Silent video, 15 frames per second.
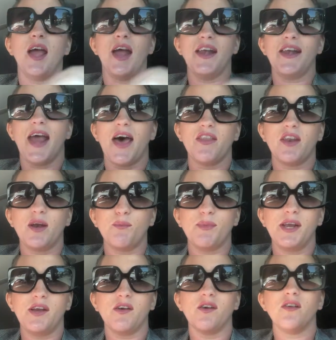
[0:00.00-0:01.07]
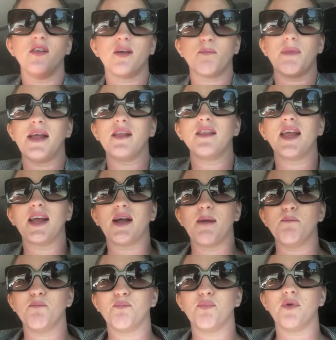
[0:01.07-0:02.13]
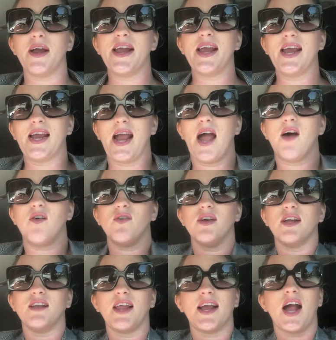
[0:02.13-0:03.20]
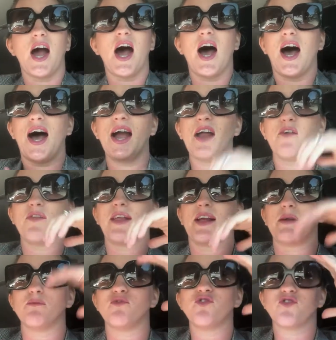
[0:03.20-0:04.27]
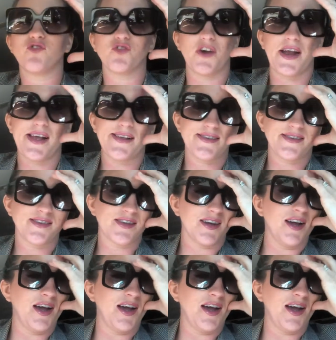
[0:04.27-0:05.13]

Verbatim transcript: And now that I'm here, like my like I'm breaking out in like a hive, like I'm stressed,